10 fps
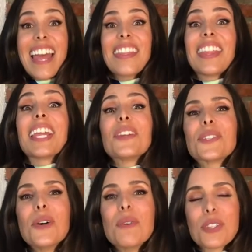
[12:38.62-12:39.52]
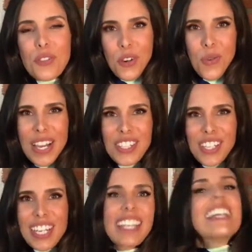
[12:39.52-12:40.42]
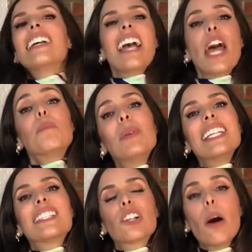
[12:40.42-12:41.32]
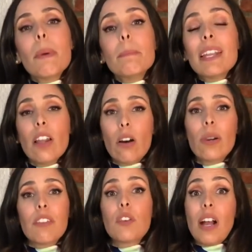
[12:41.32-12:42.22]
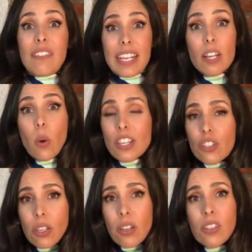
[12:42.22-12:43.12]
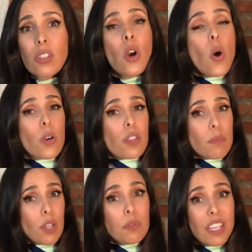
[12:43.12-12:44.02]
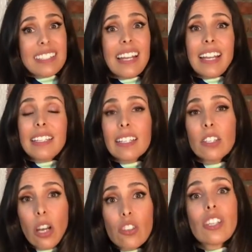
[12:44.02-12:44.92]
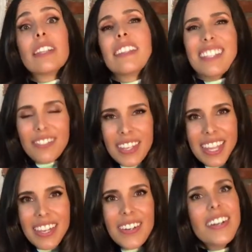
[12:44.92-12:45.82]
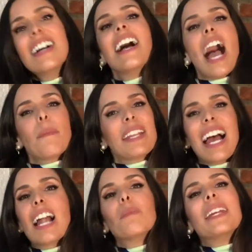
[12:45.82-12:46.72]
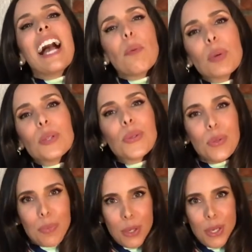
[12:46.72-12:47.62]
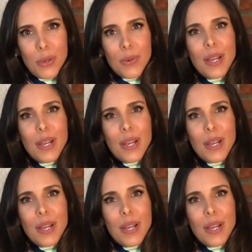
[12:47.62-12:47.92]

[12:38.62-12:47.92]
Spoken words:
Thank you so much for watching, and please comment below if you have any questions or some subjects that I didn't touch in this video. I mean, I'll be happy to support you.